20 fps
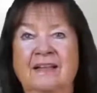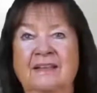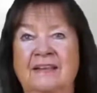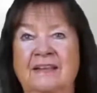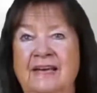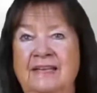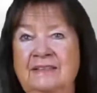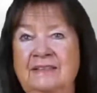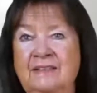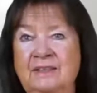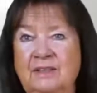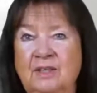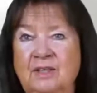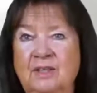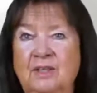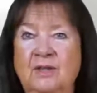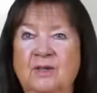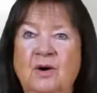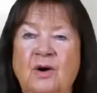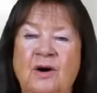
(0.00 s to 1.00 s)
Then,
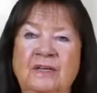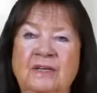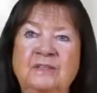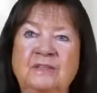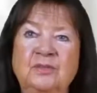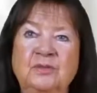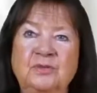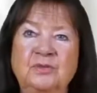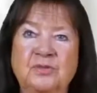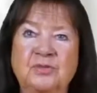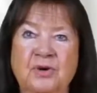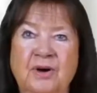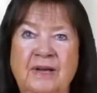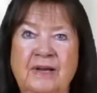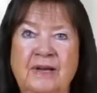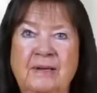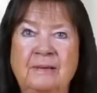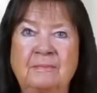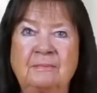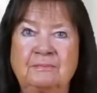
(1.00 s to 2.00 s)
according to
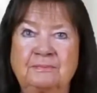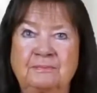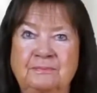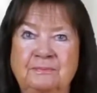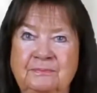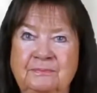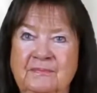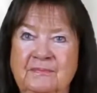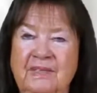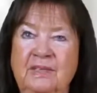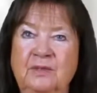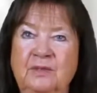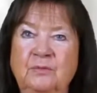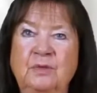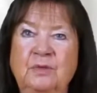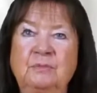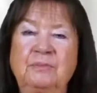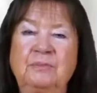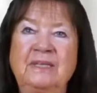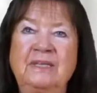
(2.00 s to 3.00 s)
Joy, it
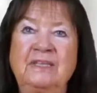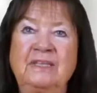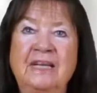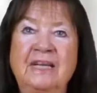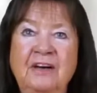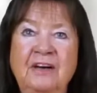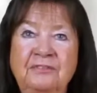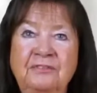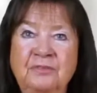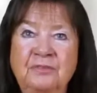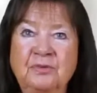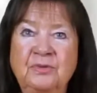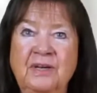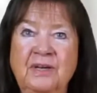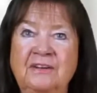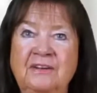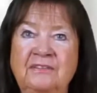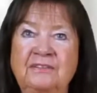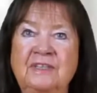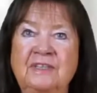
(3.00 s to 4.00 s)
would be enough to
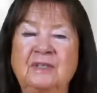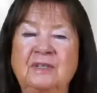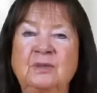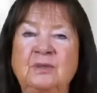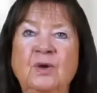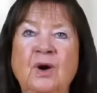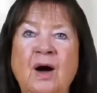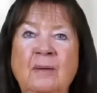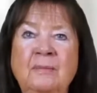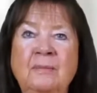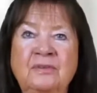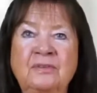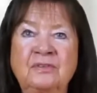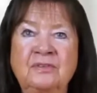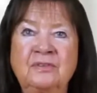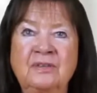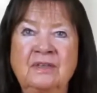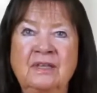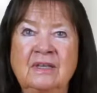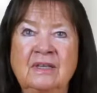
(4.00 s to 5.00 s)
have the
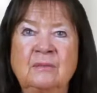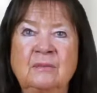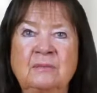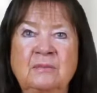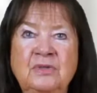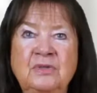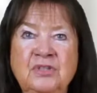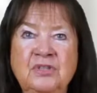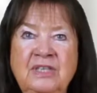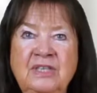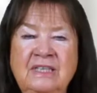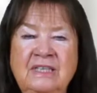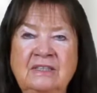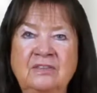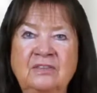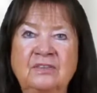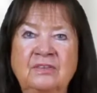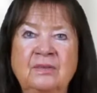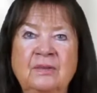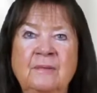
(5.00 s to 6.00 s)
enormous
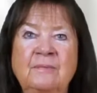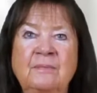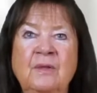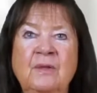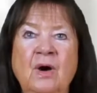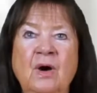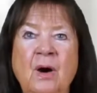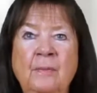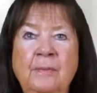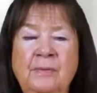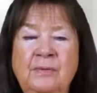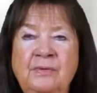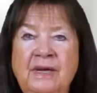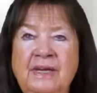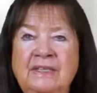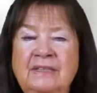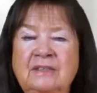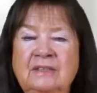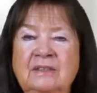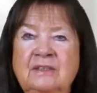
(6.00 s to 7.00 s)
machines
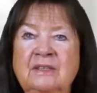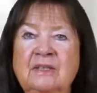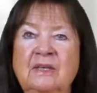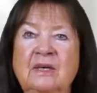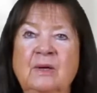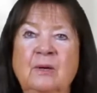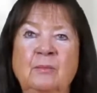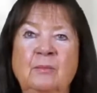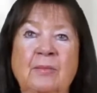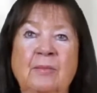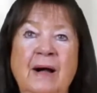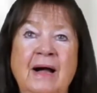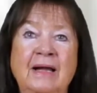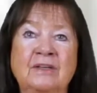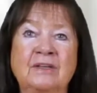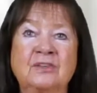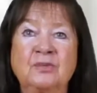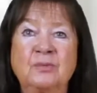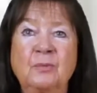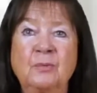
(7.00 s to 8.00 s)
operated by
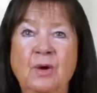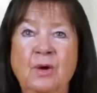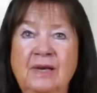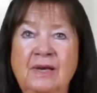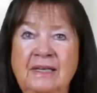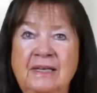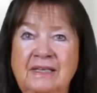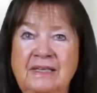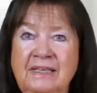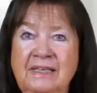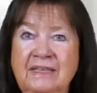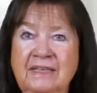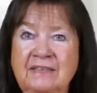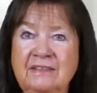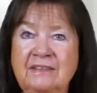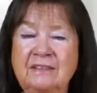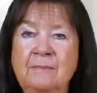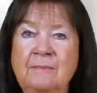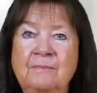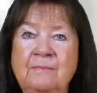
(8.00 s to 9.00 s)
a small
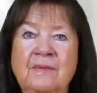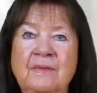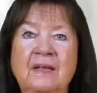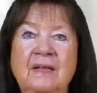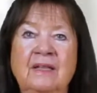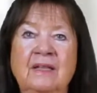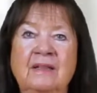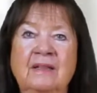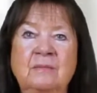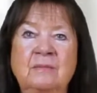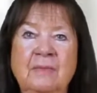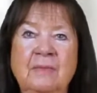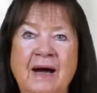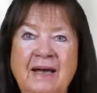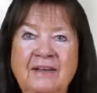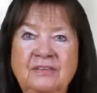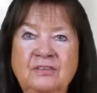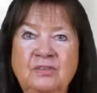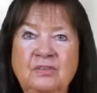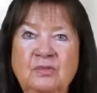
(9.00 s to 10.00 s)
elite. The
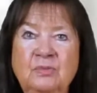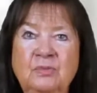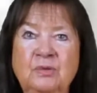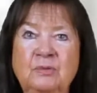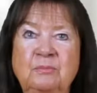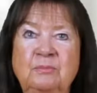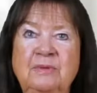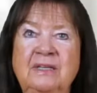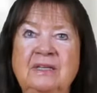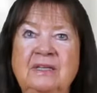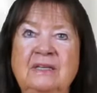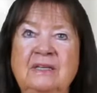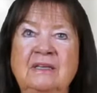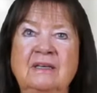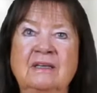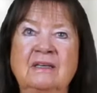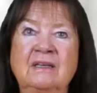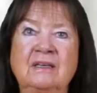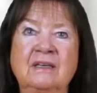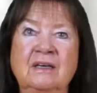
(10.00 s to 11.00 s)
masses would
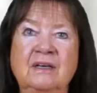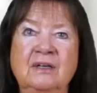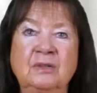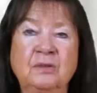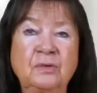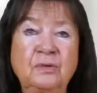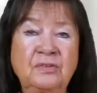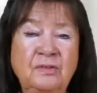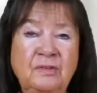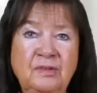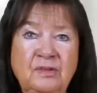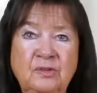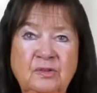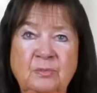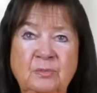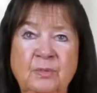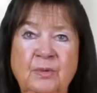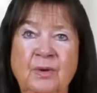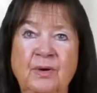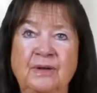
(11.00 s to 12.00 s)
be a
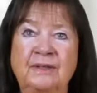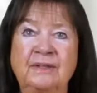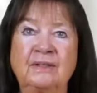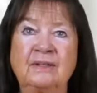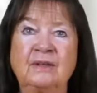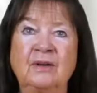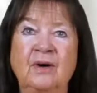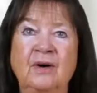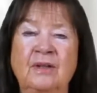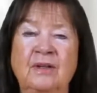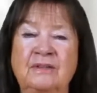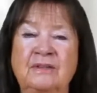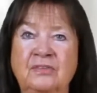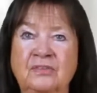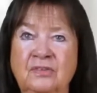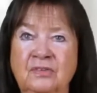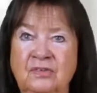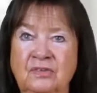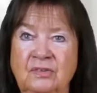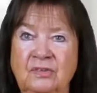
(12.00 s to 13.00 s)
useless burden on the
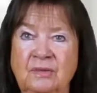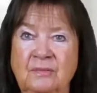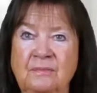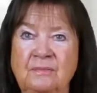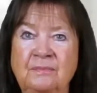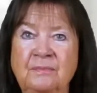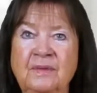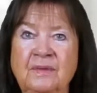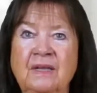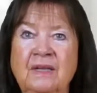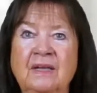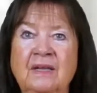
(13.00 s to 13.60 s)
system.